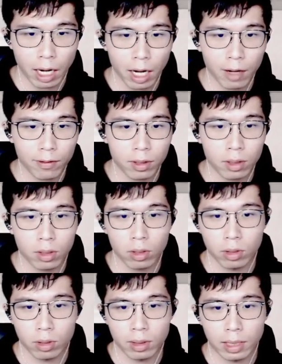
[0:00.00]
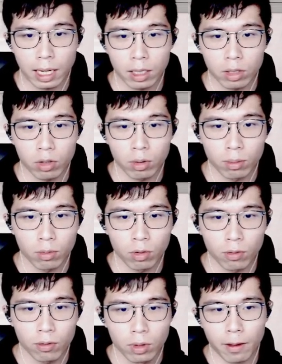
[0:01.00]
after the diagonal
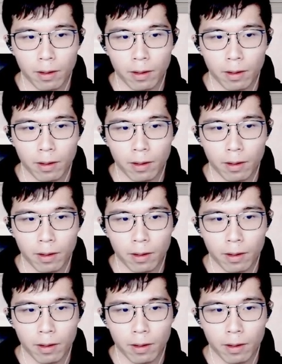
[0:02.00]
move.